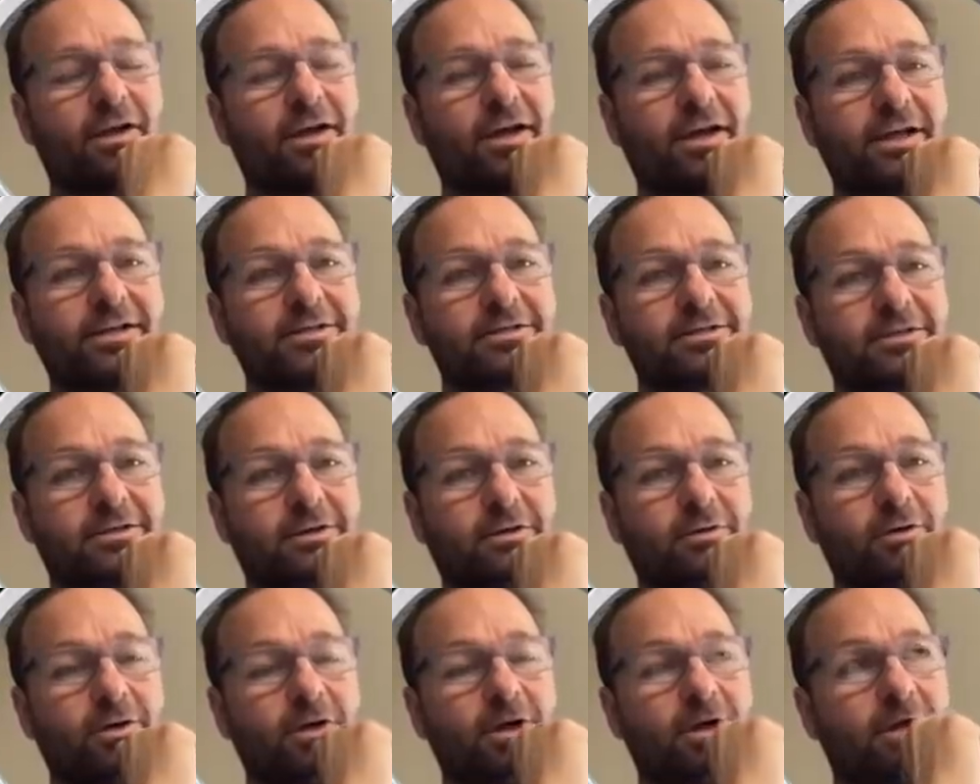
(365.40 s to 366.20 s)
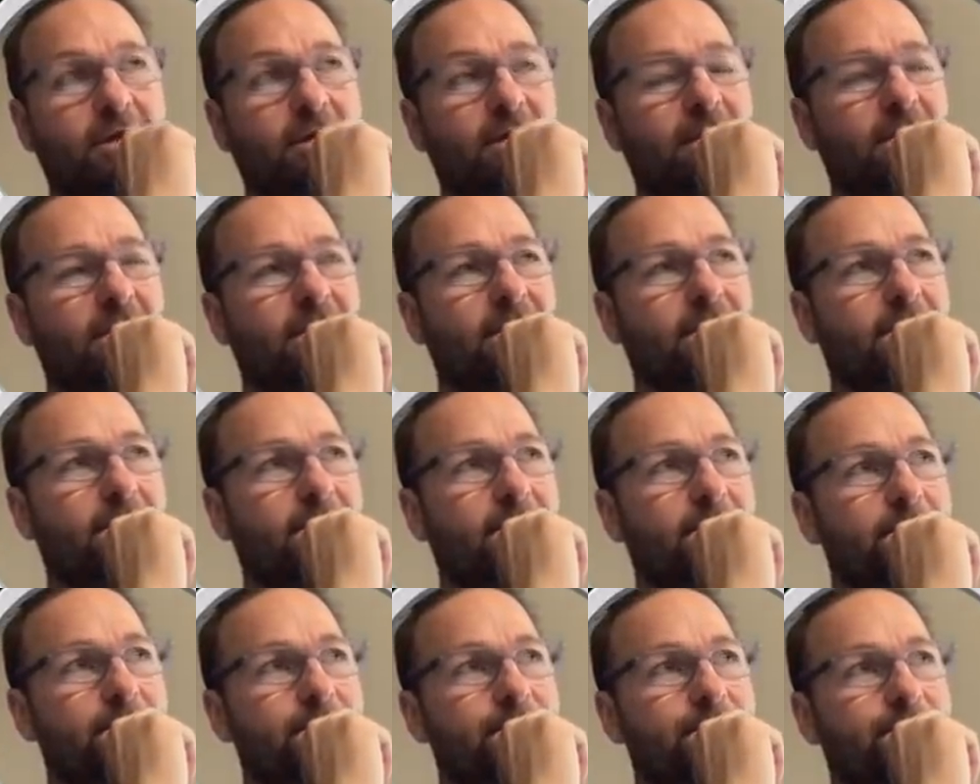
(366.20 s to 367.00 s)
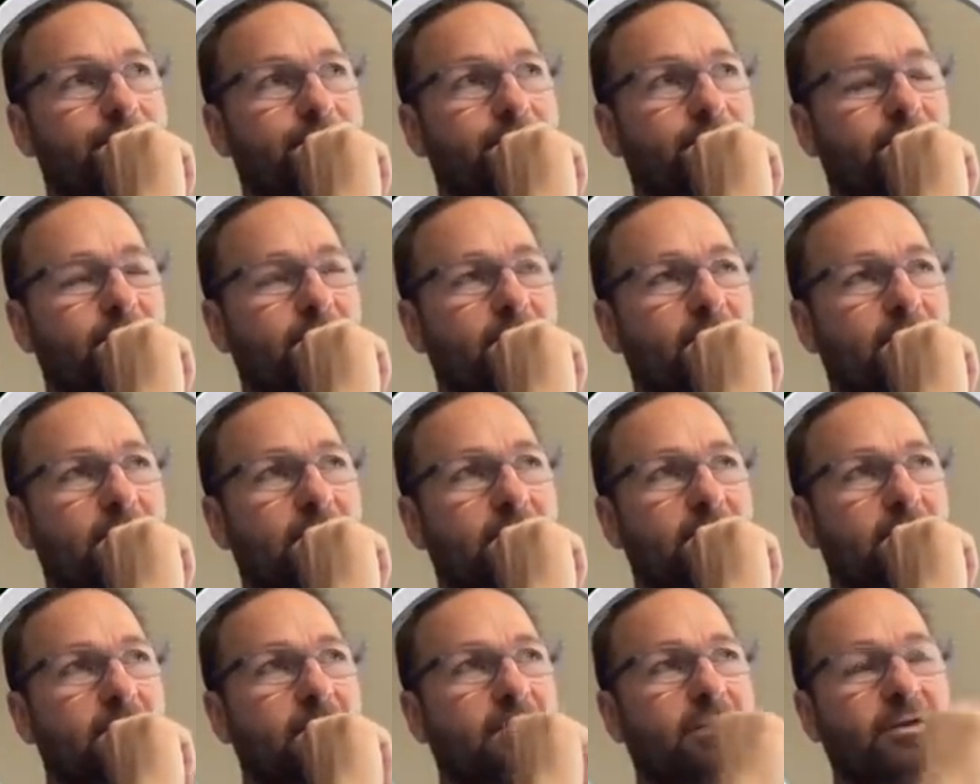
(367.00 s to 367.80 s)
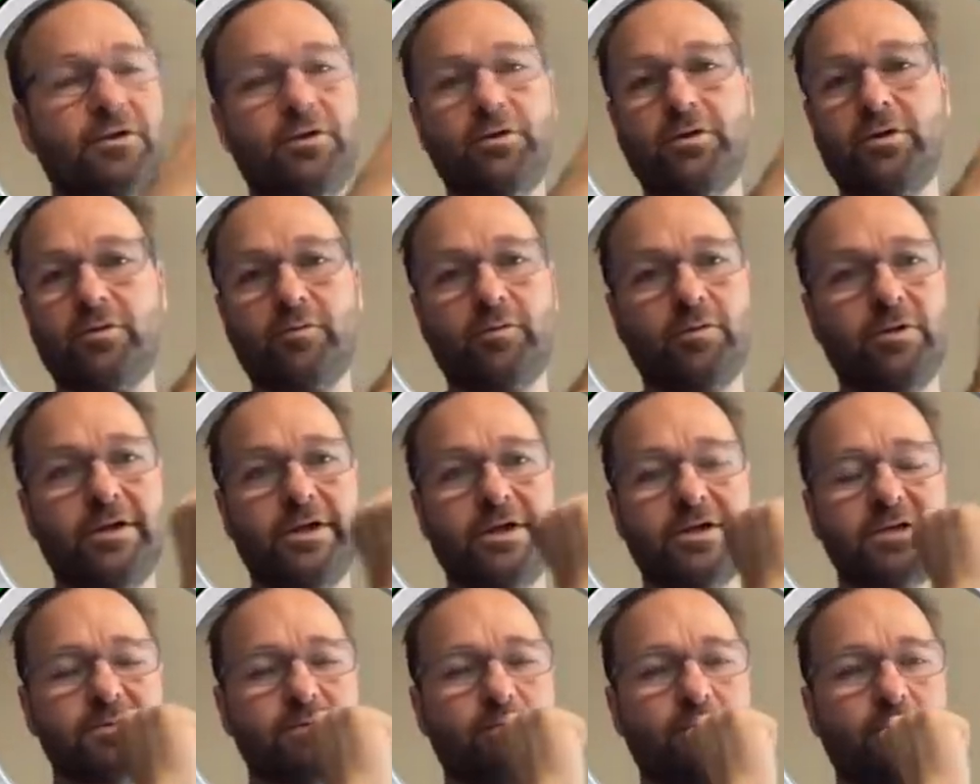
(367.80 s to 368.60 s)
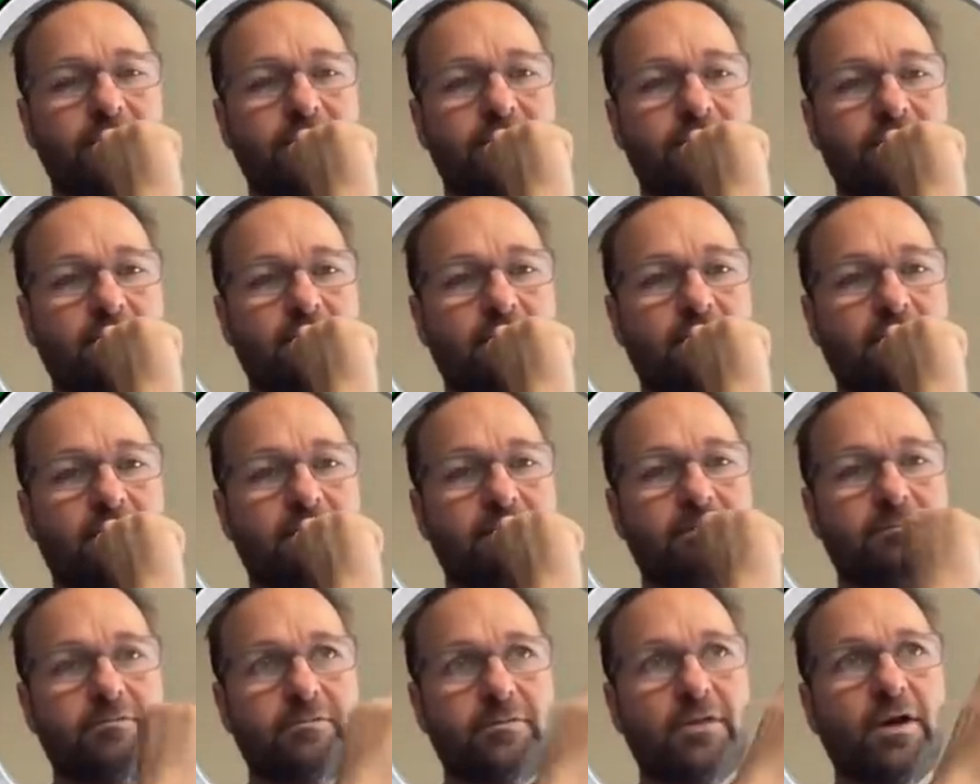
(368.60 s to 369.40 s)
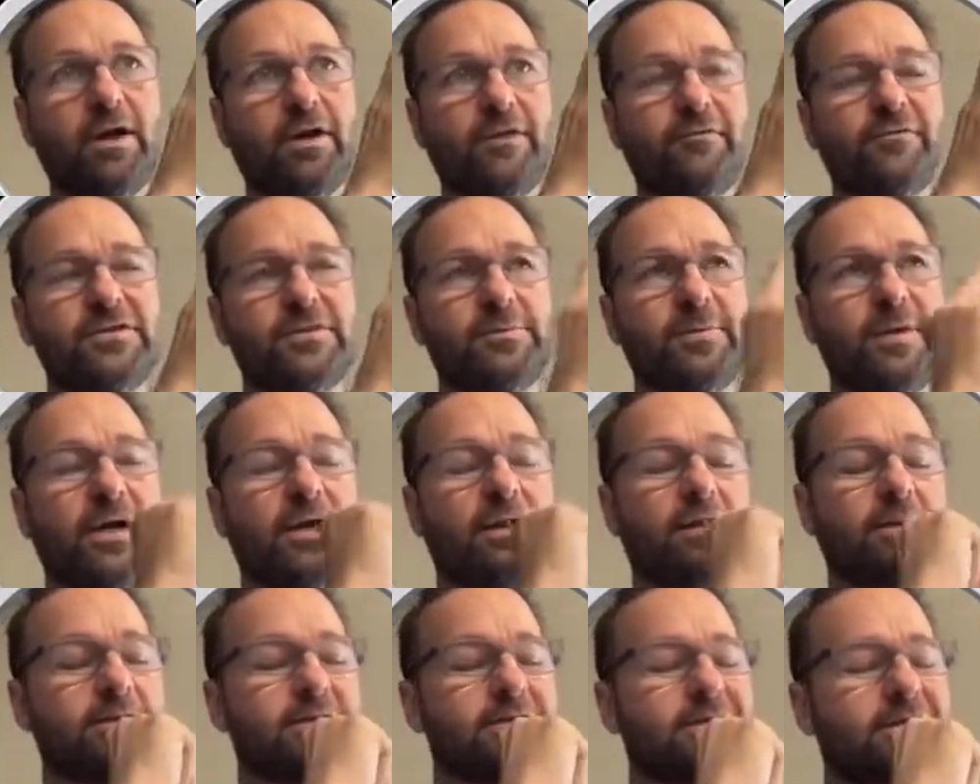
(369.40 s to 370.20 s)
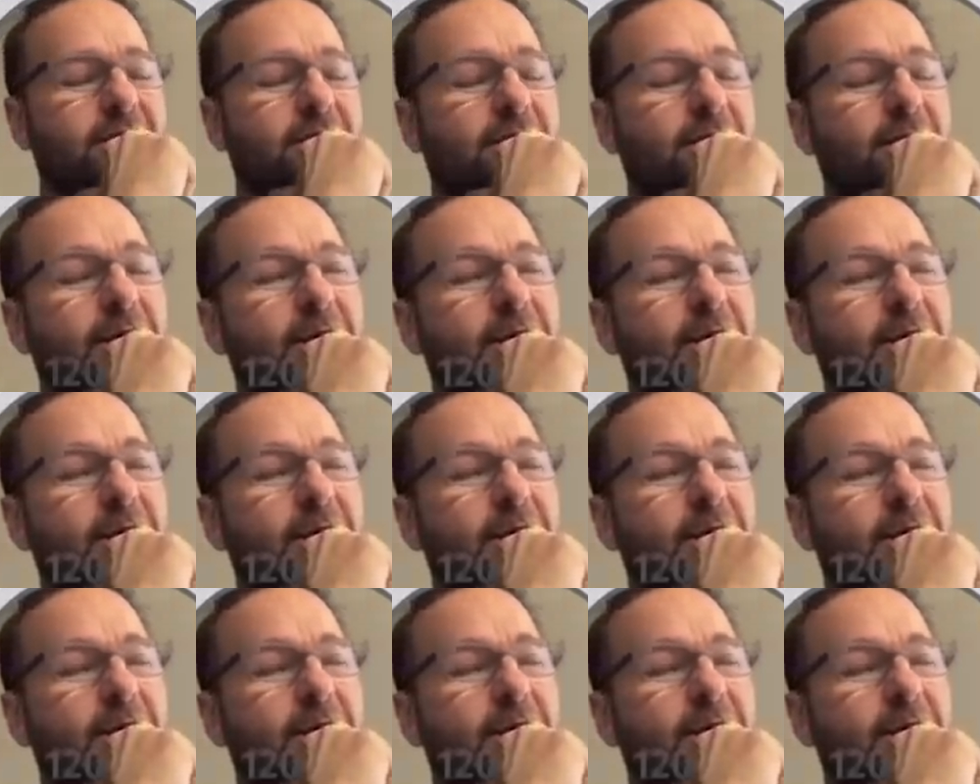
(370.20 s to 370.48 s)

line, so nothing you can really exploit there, not if he's balanced.